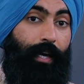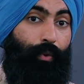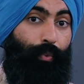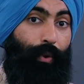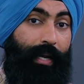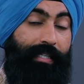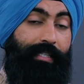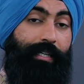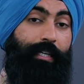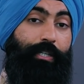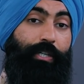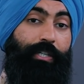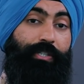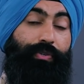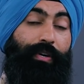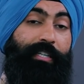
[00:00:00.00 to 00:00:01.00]
raises
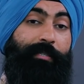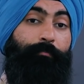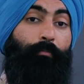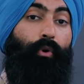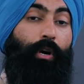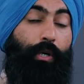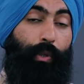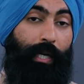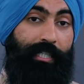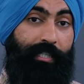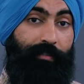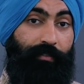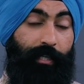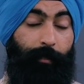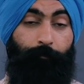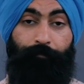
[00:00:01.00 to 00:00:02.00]
interest rates more
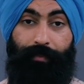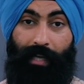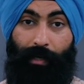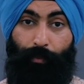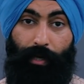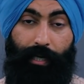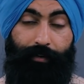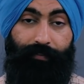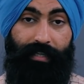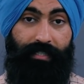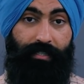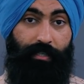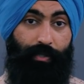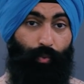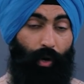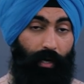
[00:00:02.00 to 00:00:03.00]
aggressively than what
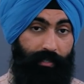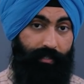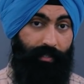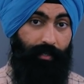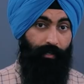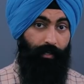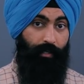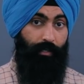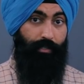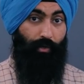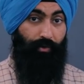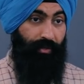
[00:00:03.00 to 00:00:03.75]
investors want. So